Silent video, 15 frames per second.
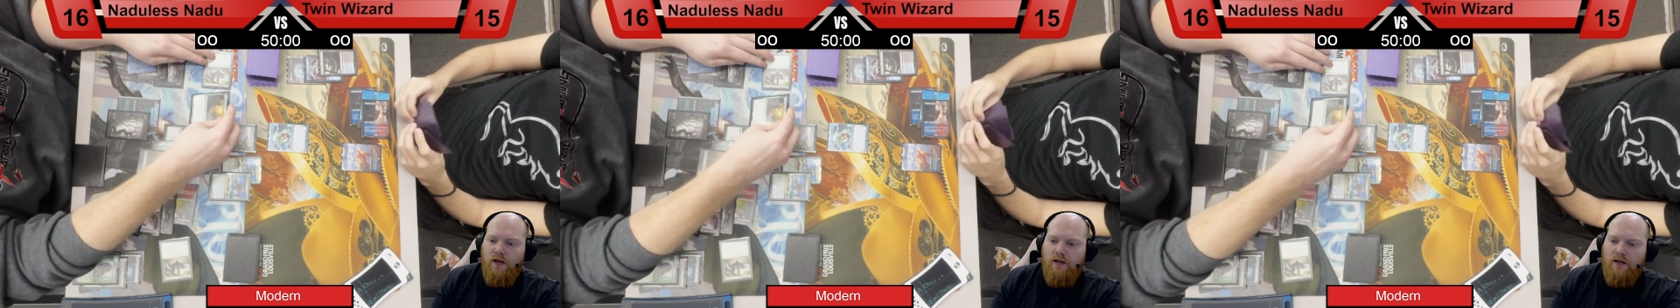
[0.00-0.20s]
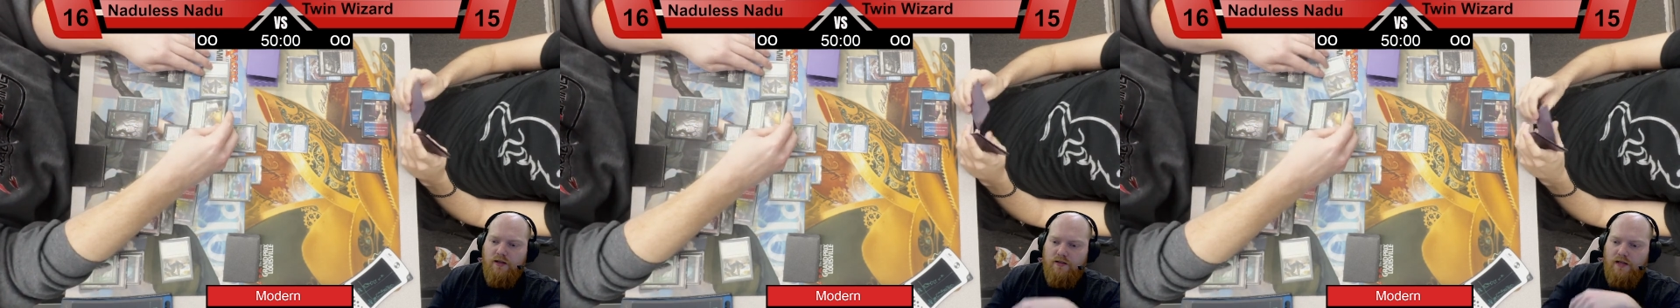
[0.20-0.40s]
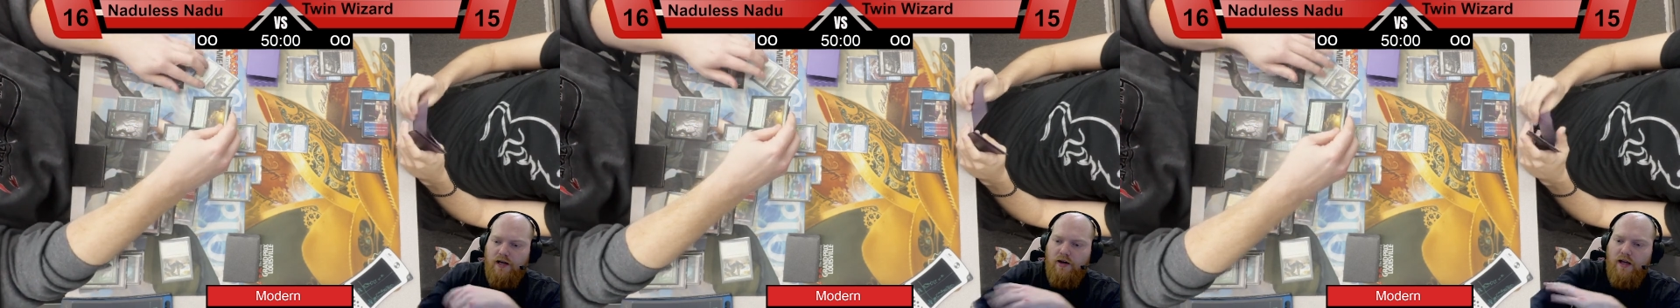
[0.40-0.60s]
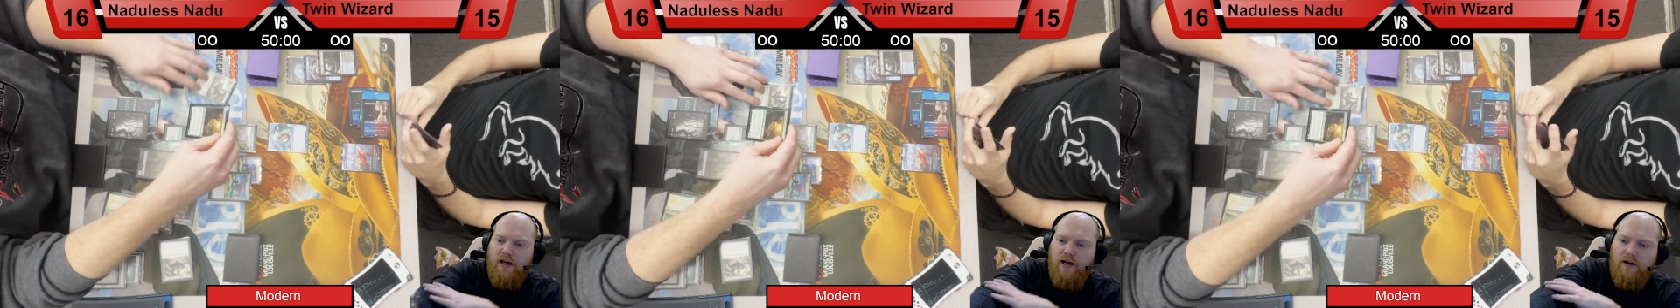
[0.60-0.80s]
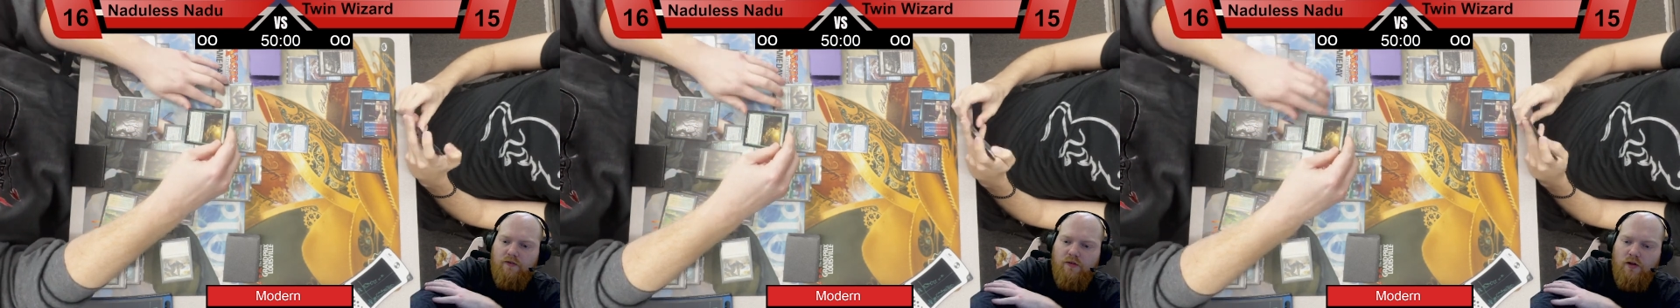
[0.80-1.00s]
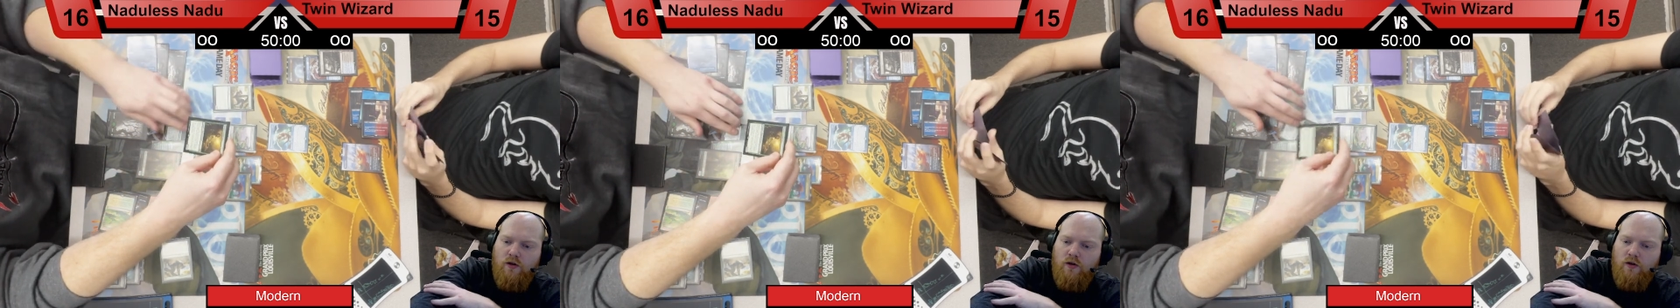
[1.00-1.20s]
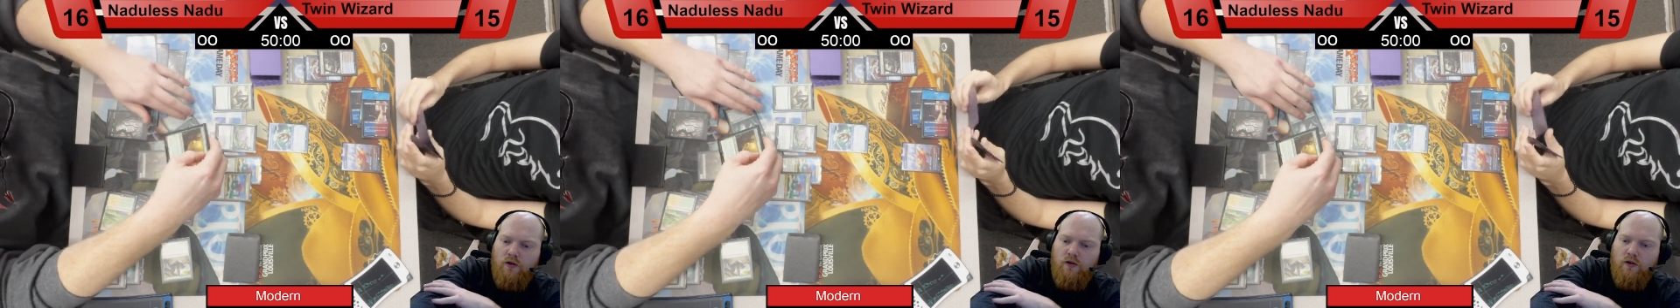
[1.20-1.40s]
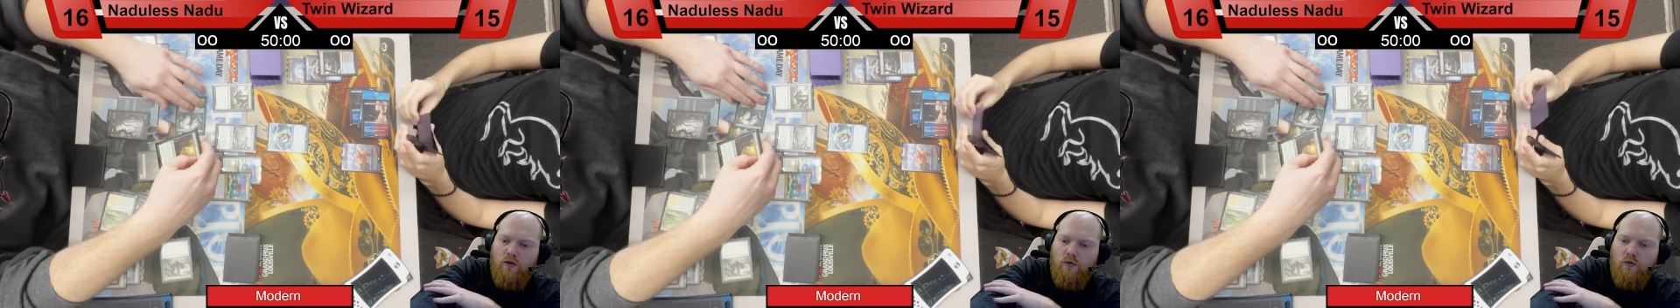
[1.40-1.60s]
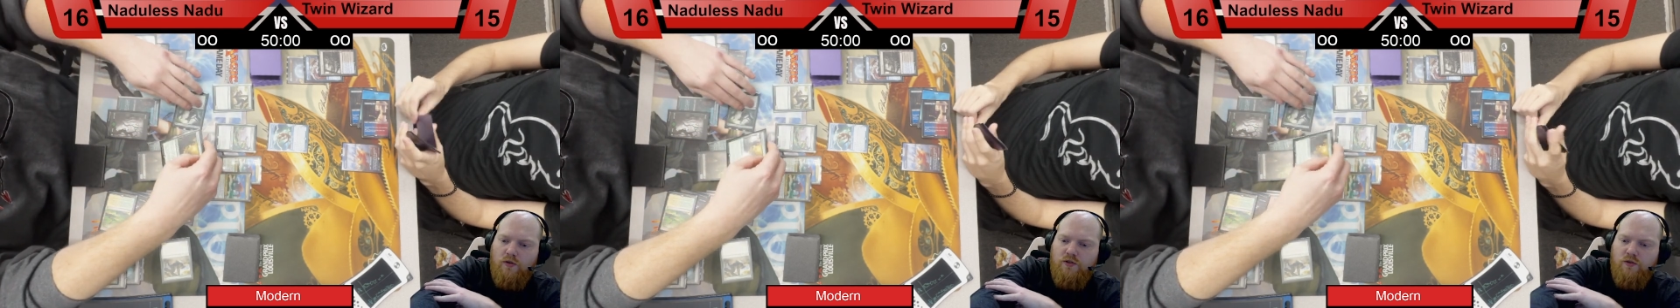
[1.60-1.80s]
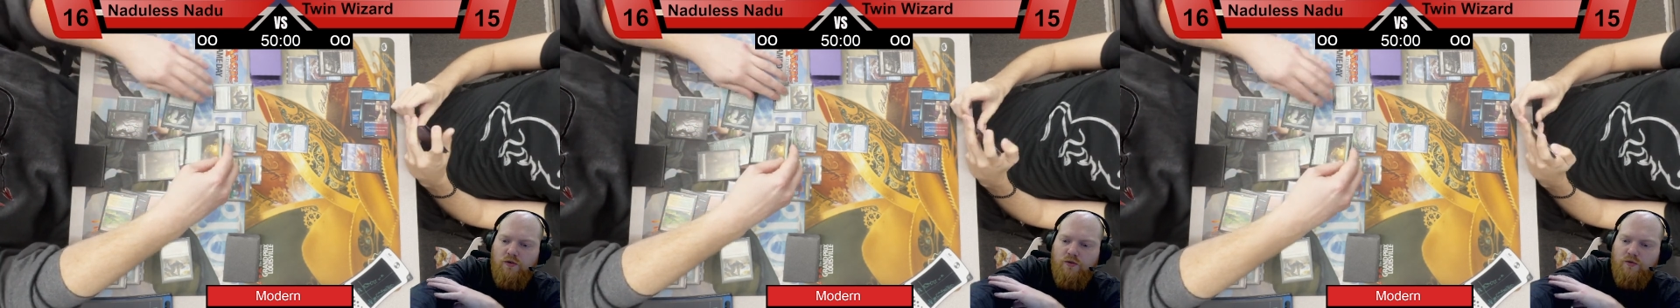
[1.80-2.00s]
Because now I have, 1,
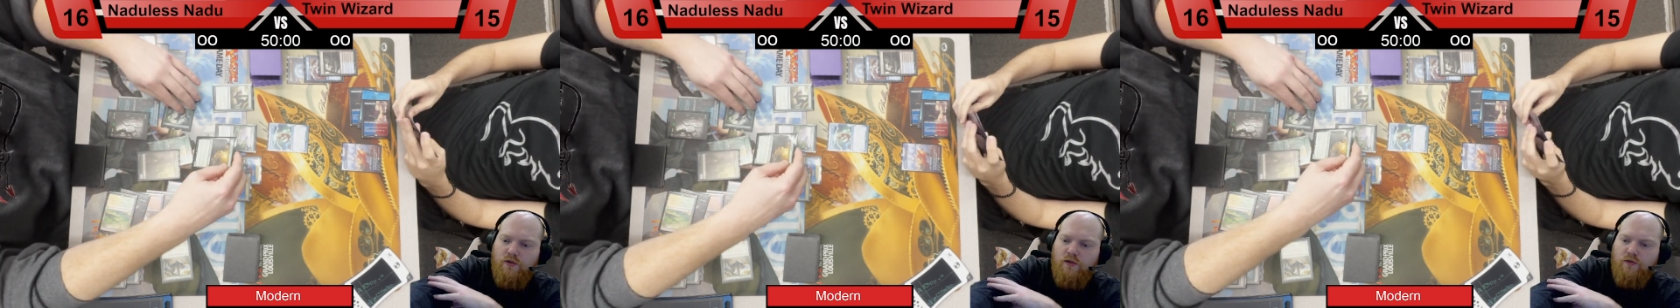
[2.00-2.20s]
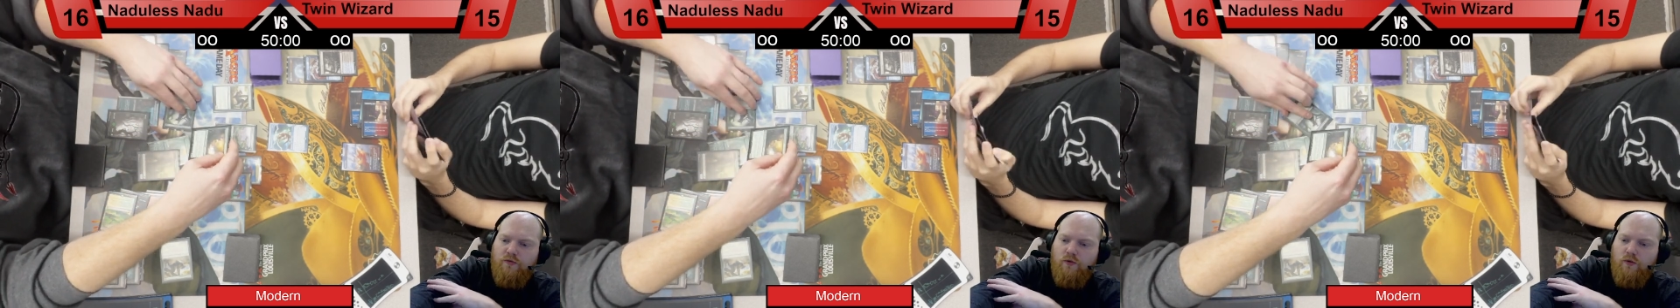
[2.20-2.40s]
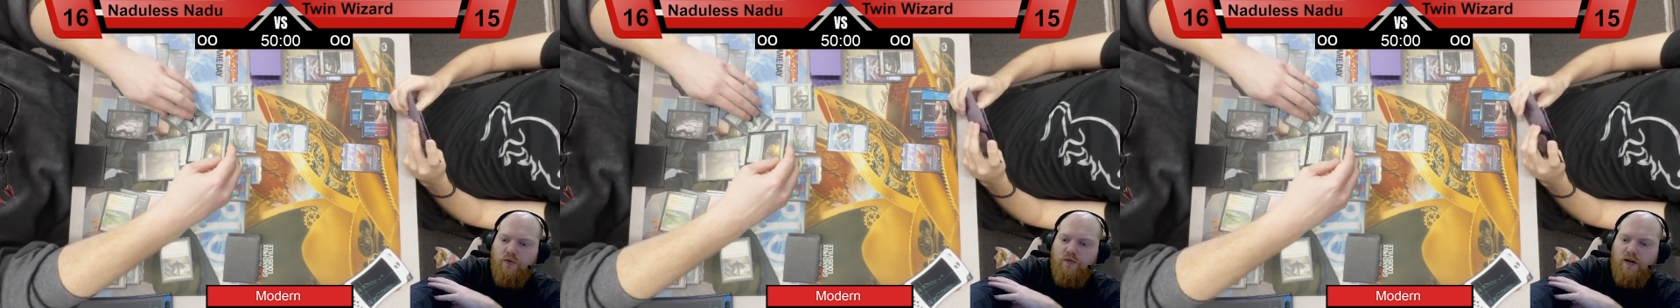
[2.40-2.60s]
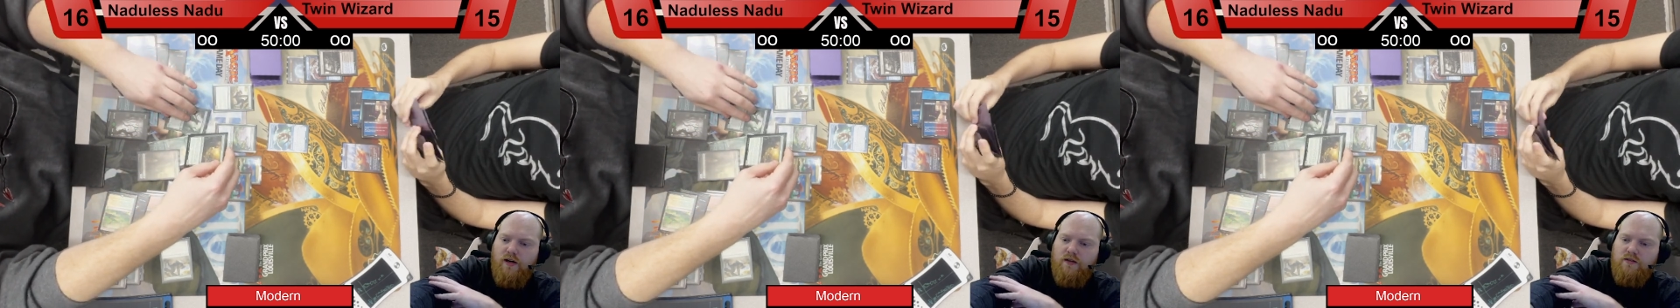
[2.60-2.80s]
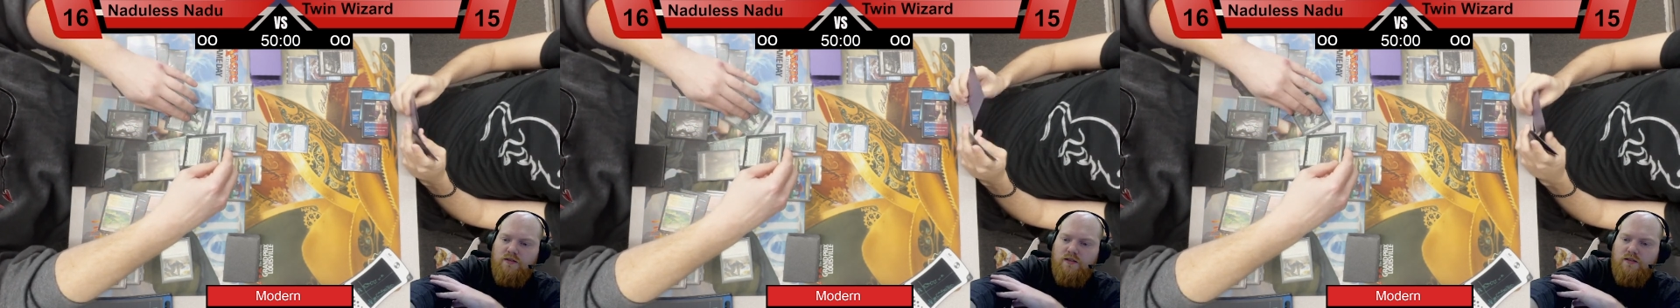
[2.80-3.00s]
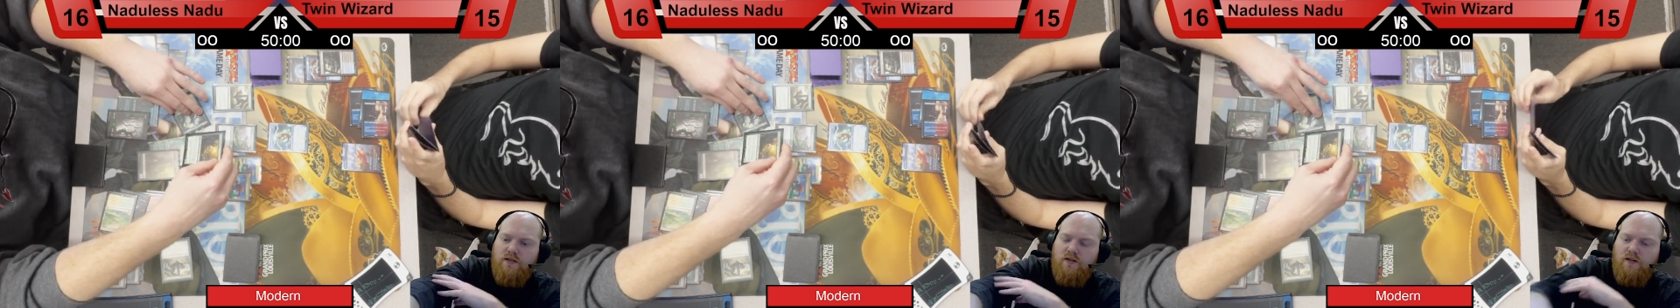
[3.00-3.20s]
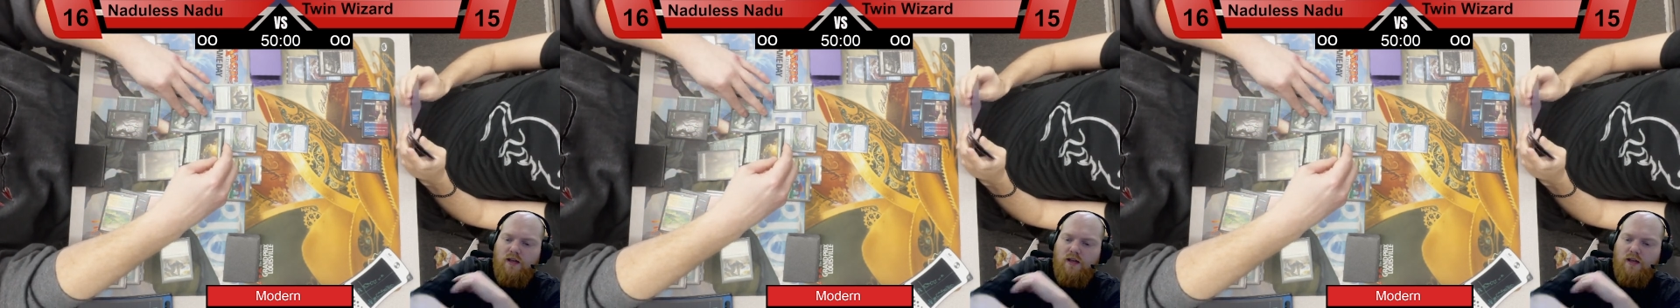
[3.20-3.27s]
2, 3, 4, 5, 6, 7,